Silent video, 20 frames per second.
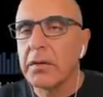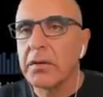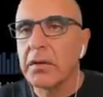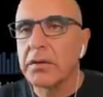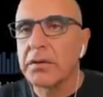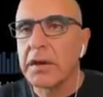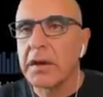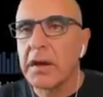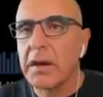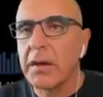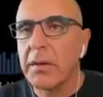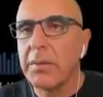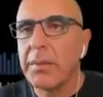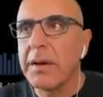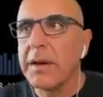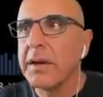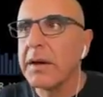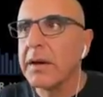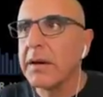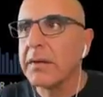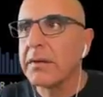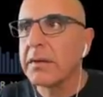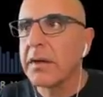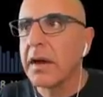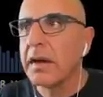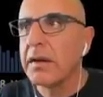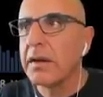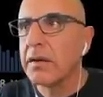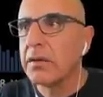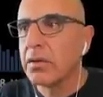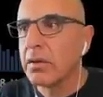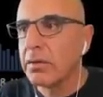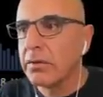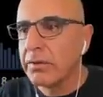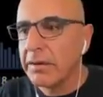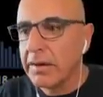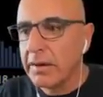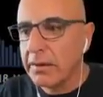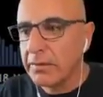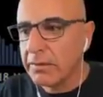not taking a big risk, adding to
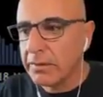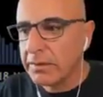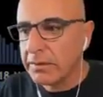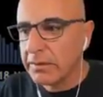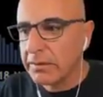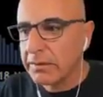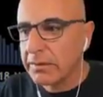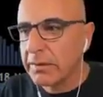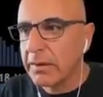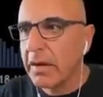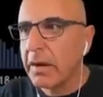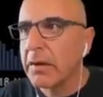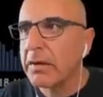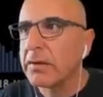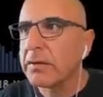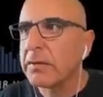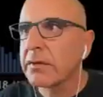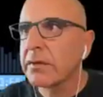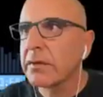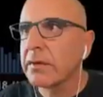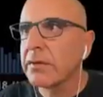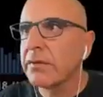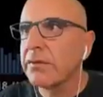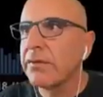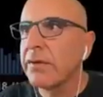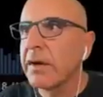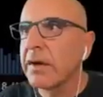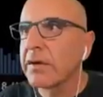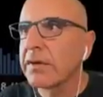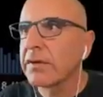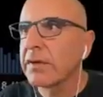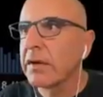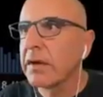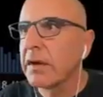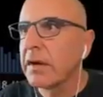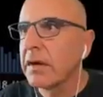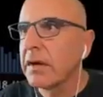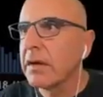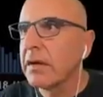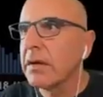Nvidia with this nice reversal
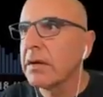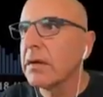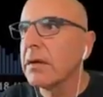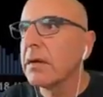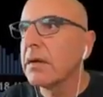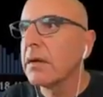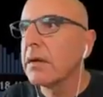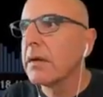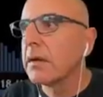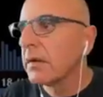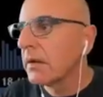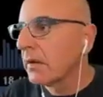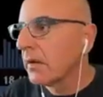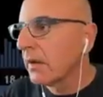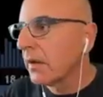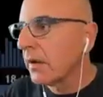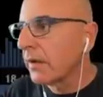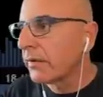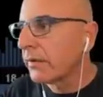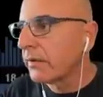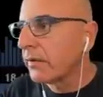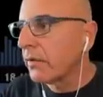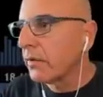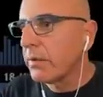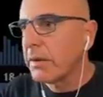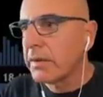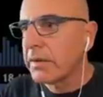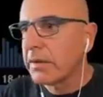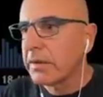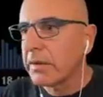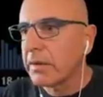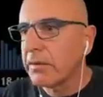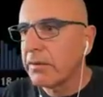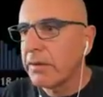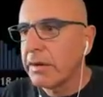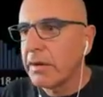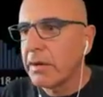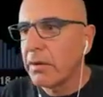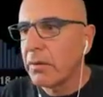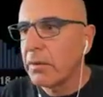here, assuming that
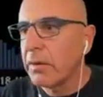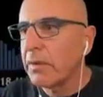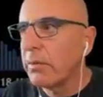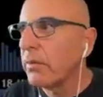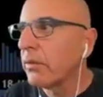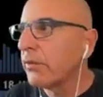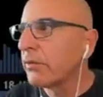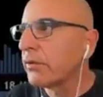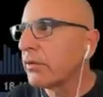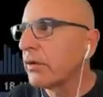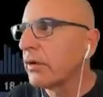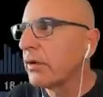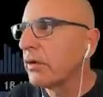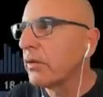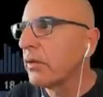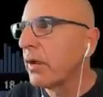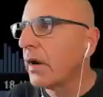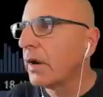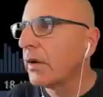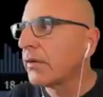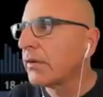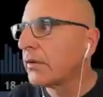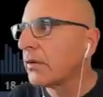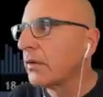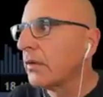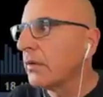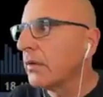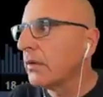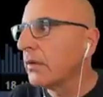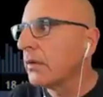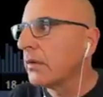Nvidia will move to a new high soon.